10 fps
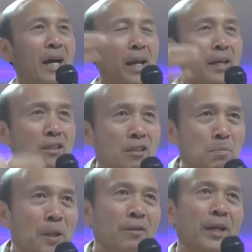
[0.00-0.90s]
and
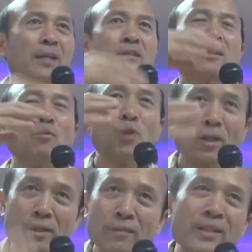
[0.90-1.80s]
experience the
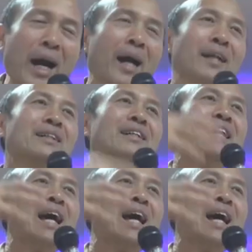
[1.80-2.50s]
work of God.